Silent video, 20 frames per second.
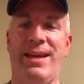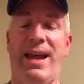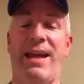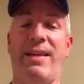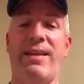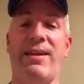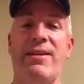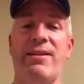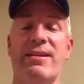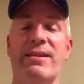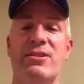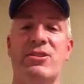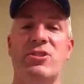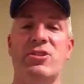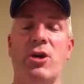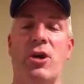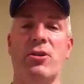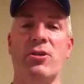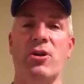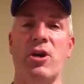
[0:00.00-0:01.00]
Hey there, it's
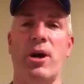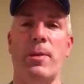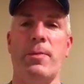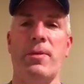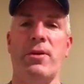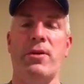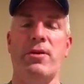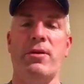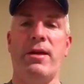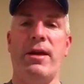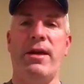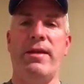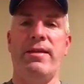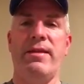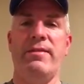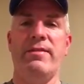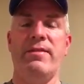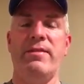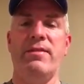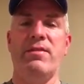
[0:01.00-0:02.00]
Sean Carpenter, and
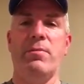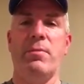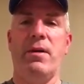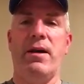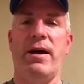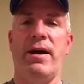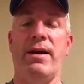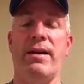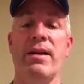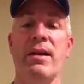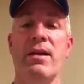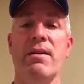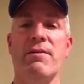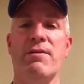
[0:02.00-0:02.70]
this is my